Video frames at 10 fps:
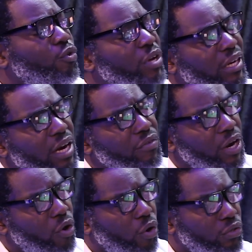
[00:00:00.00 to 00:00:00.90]
you look at their
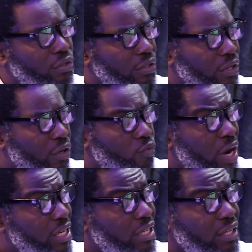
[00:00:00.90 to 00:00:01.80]
records
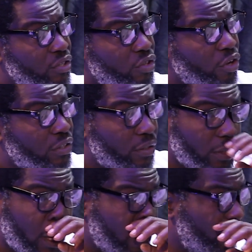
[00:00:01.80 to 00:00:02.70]
when he's not
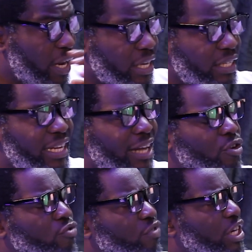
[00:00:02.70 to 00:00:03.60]
playing, they are
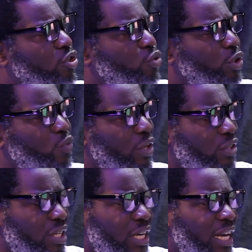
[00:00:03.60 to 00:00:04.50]
not really doing well.
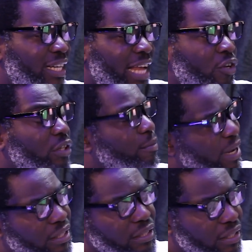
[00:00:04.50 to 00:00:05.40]
They are not the
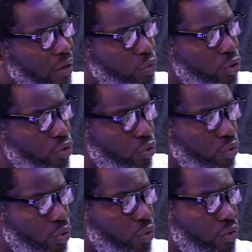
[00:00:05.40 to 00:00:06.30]
Man City that we used
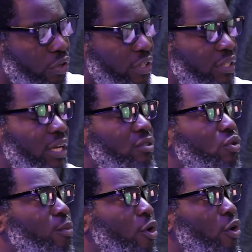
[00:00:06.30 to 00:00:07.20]
to know. You understand?
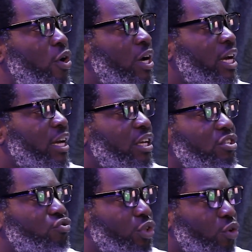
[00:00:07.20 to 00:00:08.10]
So, but
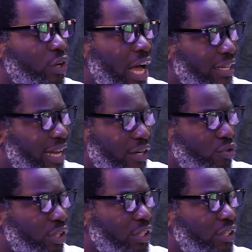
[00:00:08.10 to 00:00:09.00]
his return has
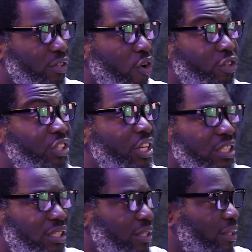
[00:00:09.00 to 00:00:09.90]
actually
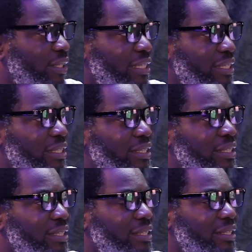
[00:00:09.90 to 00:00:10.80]
changed
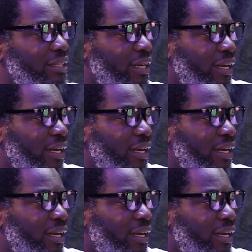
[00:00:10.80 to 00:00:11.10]
the